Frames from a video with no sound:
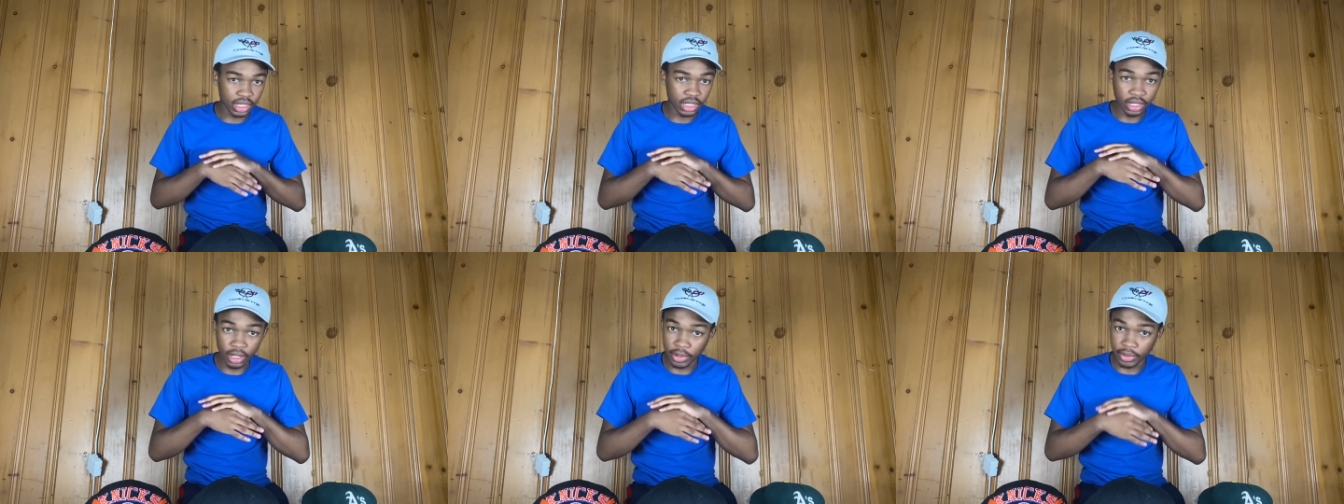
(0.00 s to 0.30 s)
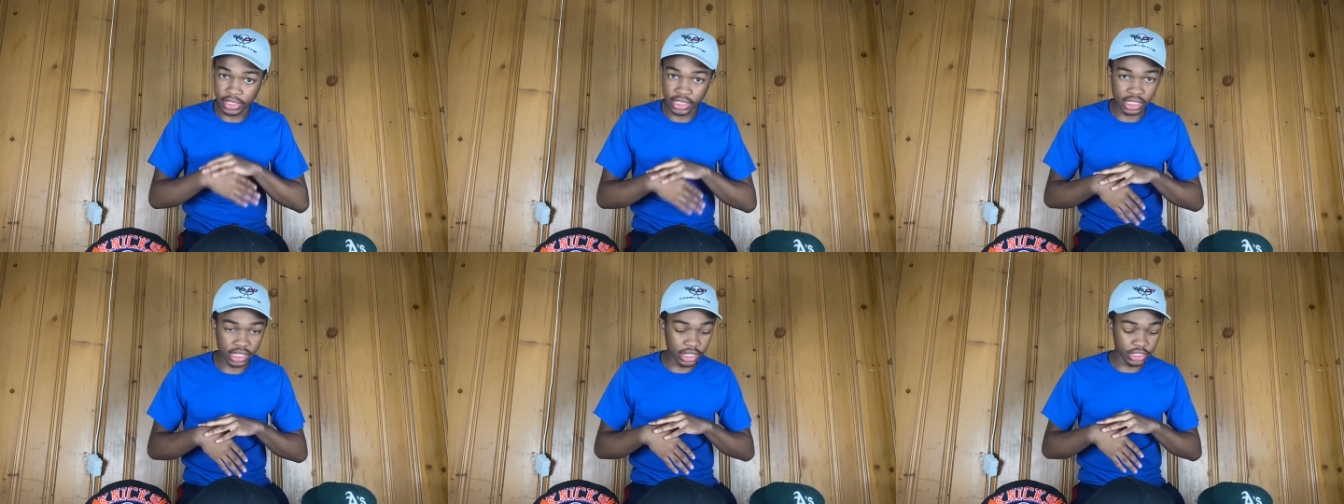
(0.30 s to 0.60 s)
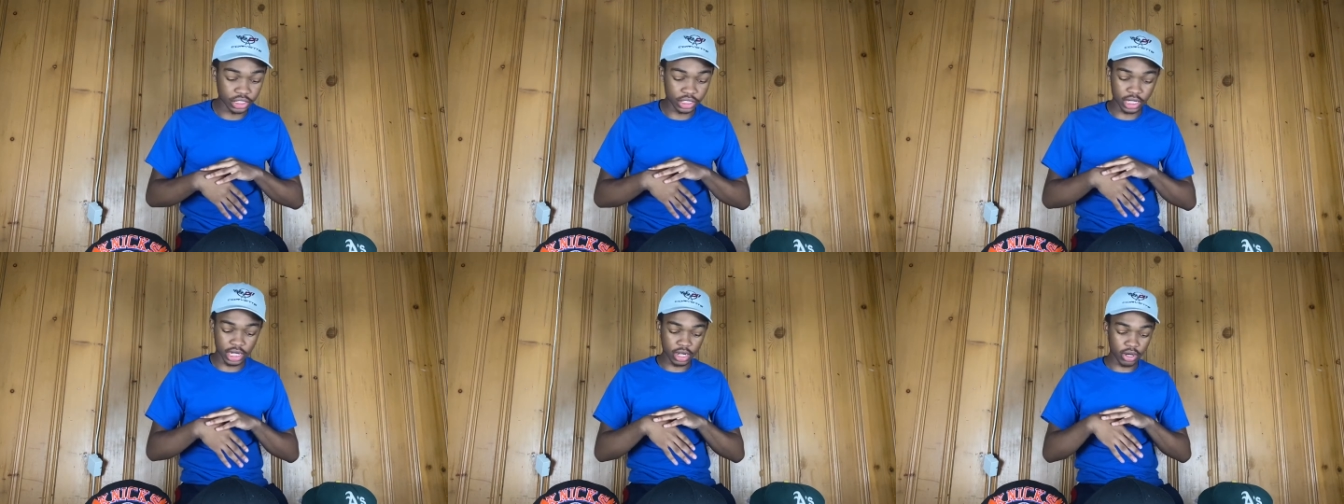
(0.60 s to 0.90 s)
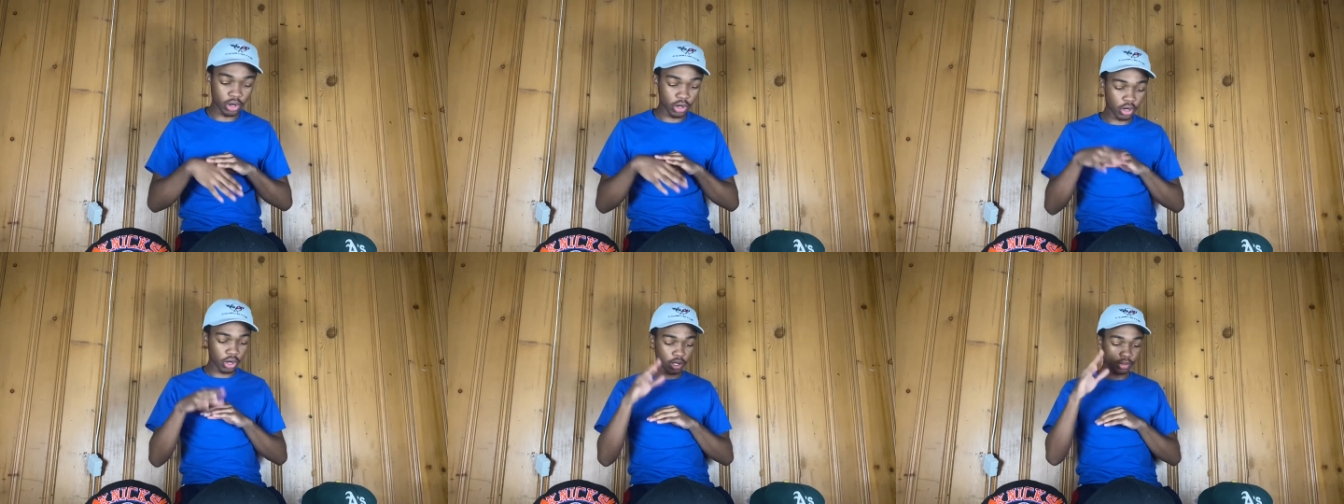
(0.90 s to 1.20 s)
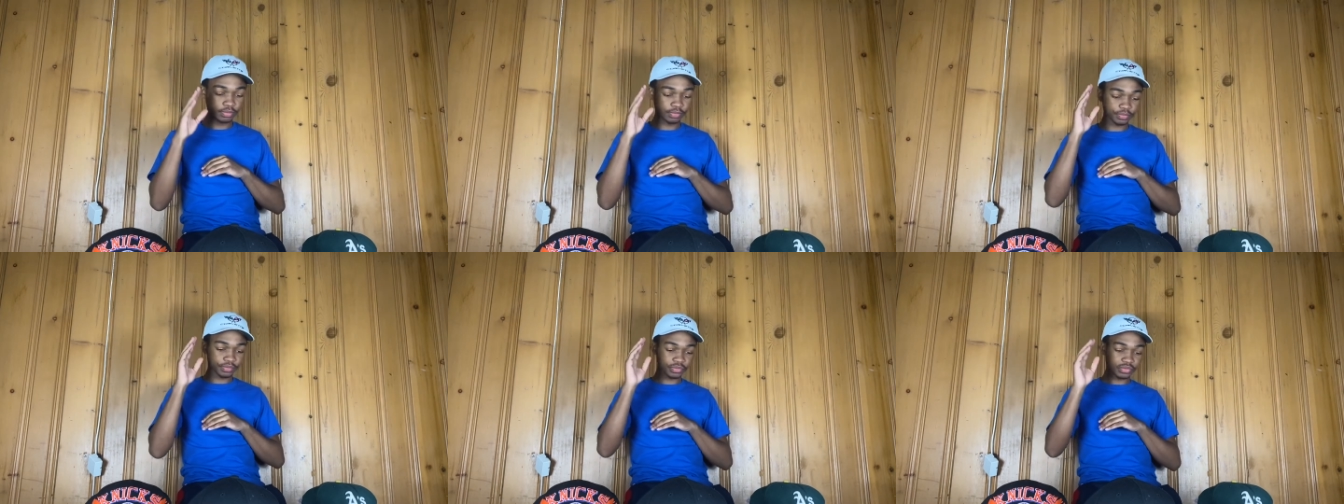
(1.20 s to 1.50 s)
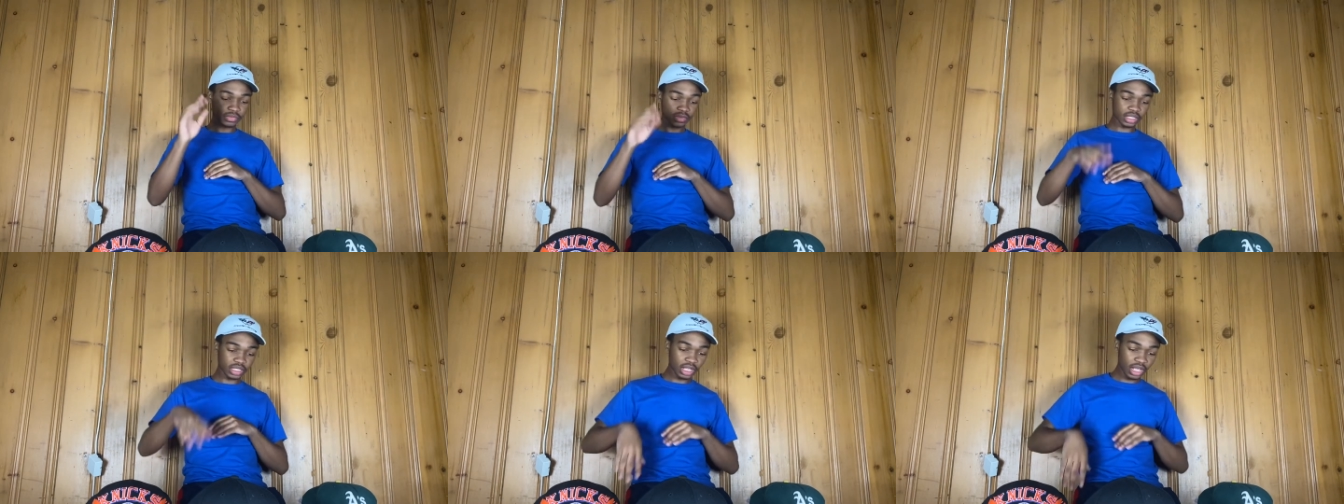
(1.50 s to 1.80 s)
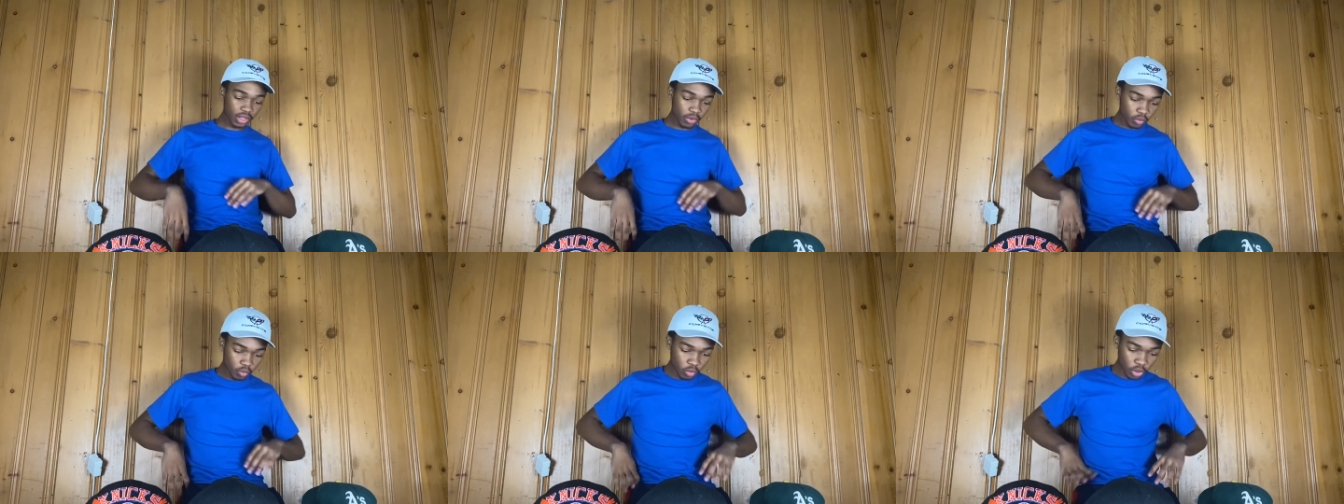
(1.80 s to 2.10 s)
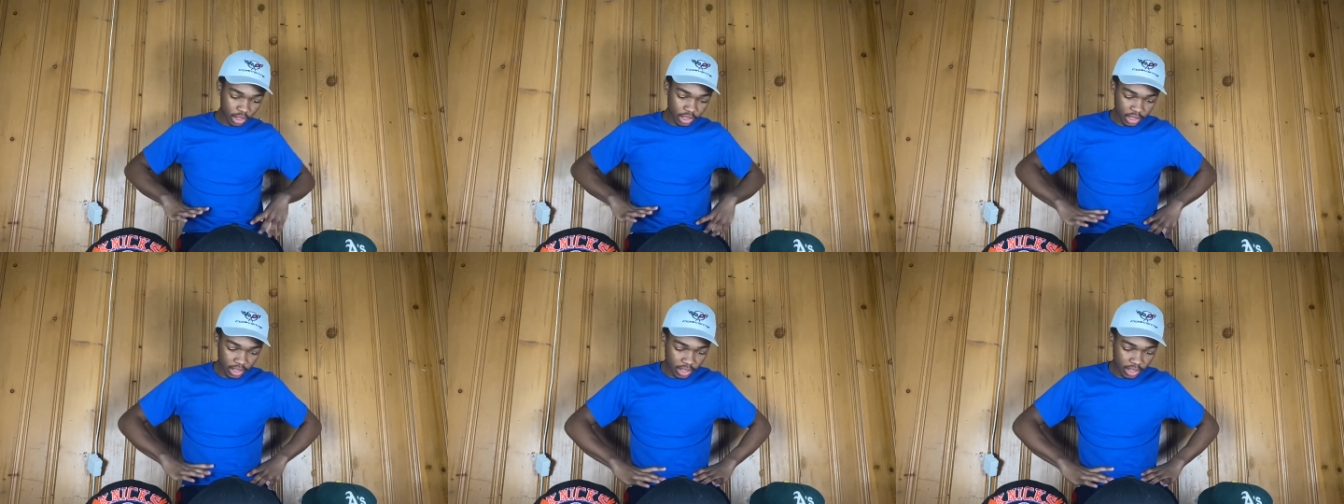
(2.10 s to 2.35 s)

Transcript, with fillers: no discussion at all. Rookie